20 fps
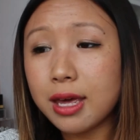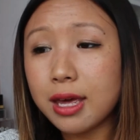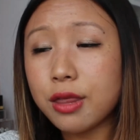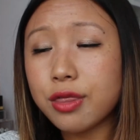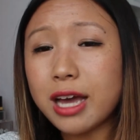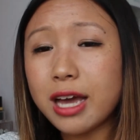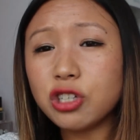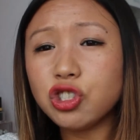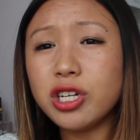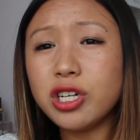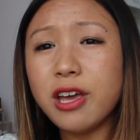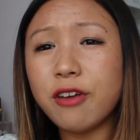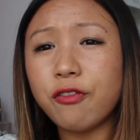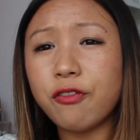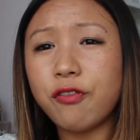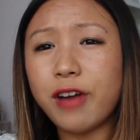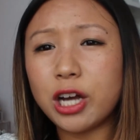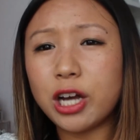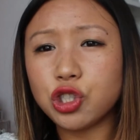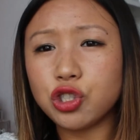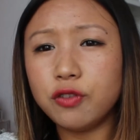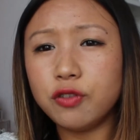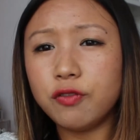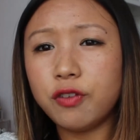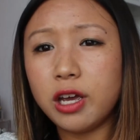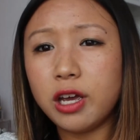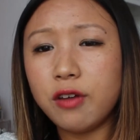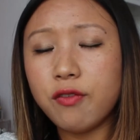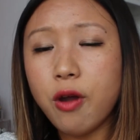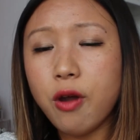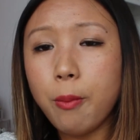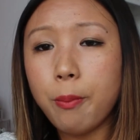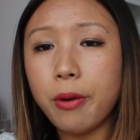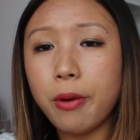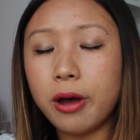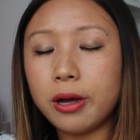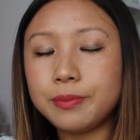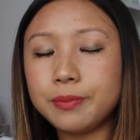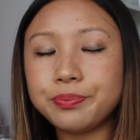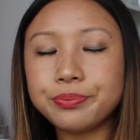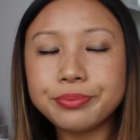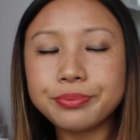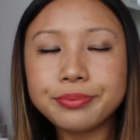is actually a fashion favourite, but